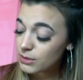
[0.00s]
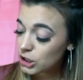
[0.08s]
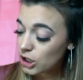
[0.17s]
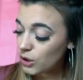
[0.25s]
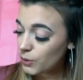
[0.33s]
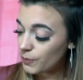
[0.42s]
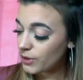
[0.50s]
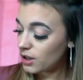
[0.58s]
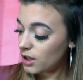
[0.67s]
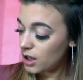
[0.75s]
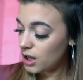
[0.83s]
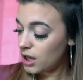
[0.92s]
So
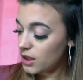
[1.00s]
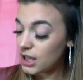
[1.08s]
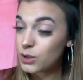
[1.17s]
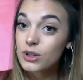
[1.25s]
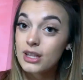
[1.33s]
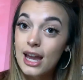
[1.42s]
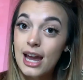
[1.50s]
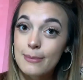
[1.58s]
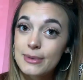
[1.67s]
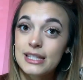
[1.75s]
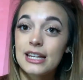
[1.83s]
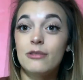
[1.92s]
that's one of the
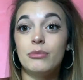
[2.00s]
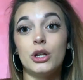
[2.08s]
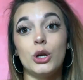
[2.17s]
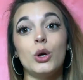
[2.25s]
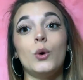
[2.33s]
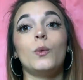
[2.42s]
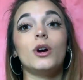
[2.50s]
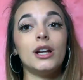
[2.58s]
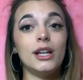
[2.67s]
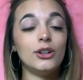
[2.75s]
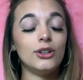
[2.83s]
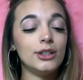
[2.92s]
habits I've been
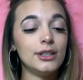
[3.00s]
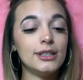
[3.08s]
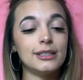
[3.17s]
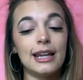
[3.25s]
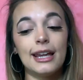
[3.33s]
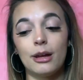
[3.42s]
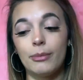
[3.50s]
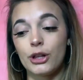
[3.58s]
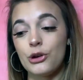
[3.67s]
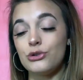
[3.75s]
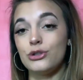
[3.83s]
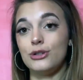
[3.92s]
working on, is hanging up my
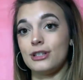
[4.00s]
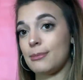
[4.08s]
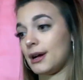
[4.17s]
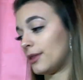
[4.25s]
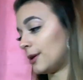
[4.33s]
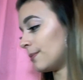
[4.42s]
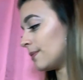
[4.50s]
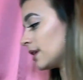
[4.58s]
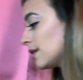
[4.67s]
clothes as soon as I buy them.